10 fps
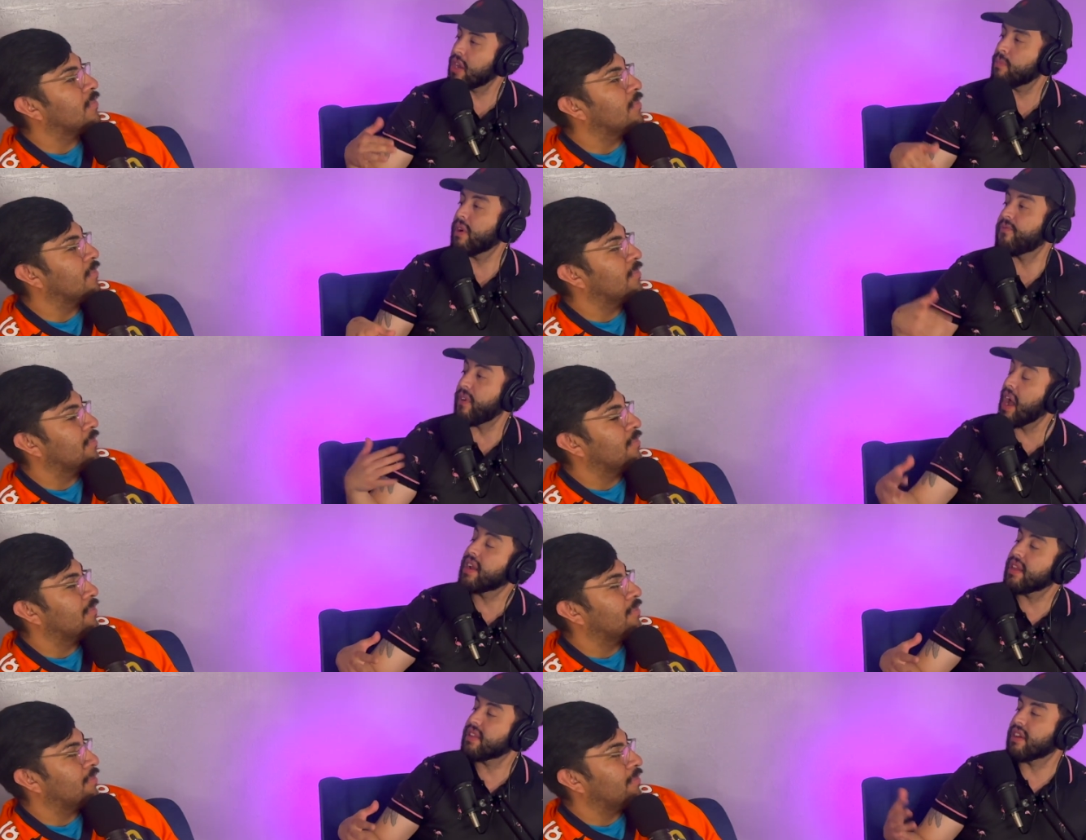Speaker 1: it, but
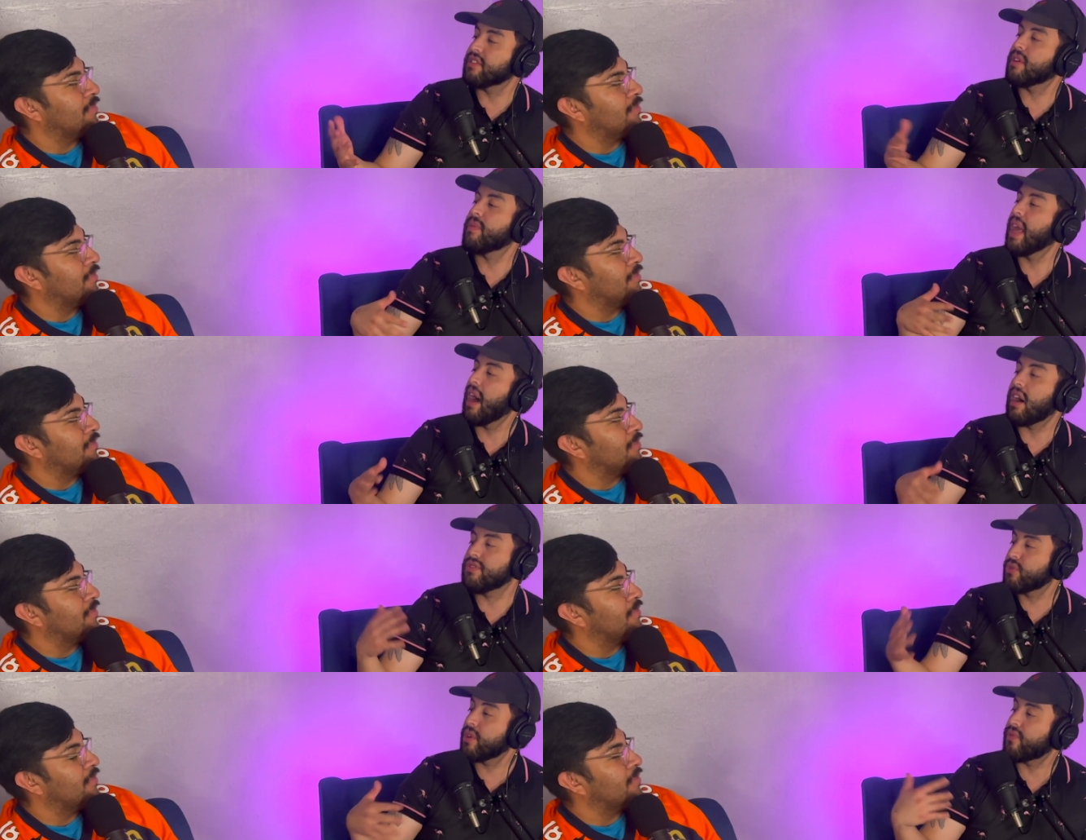finally tells him, "Yeah, I'll
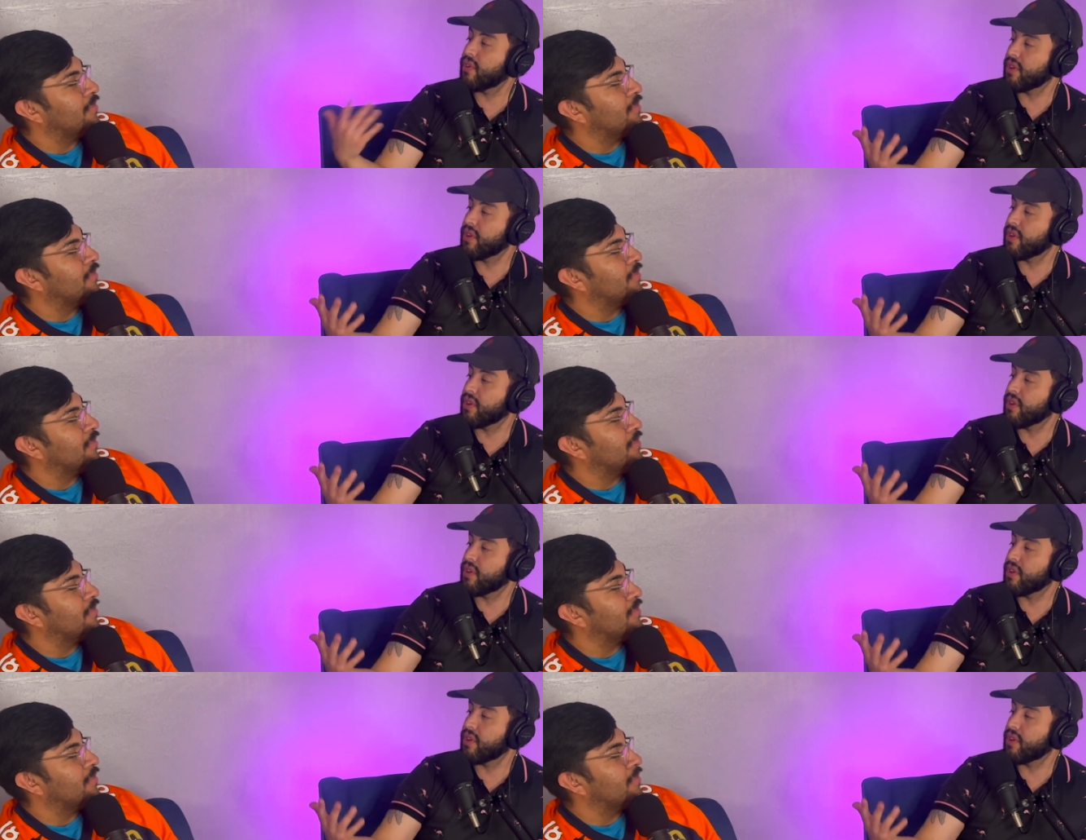do it for